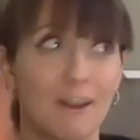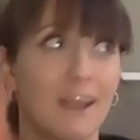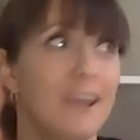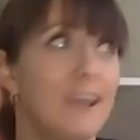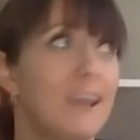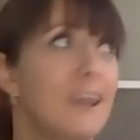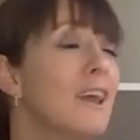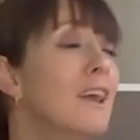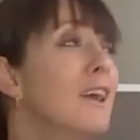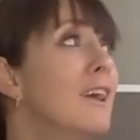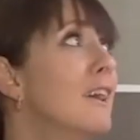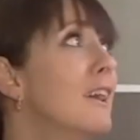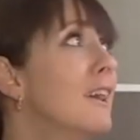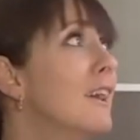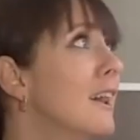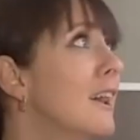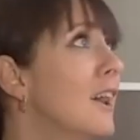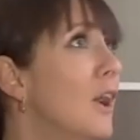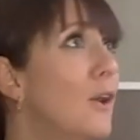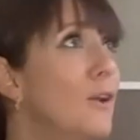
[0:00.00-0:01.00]
like
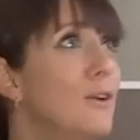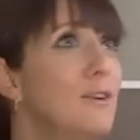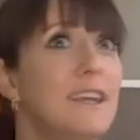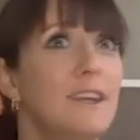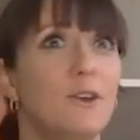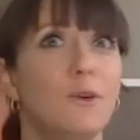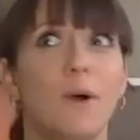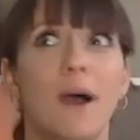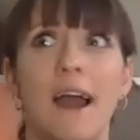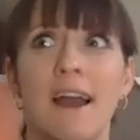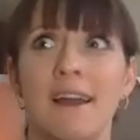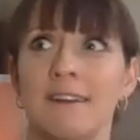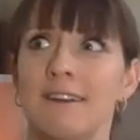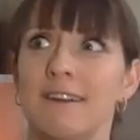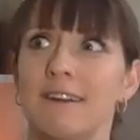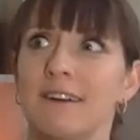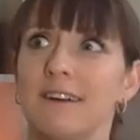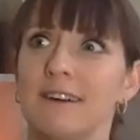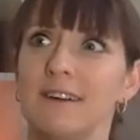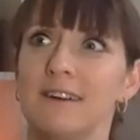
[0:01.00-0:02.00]
owning your
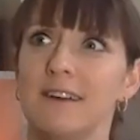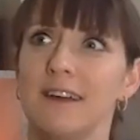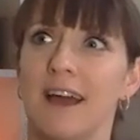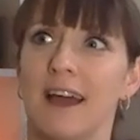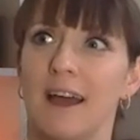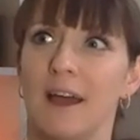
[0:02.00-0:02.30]
anger,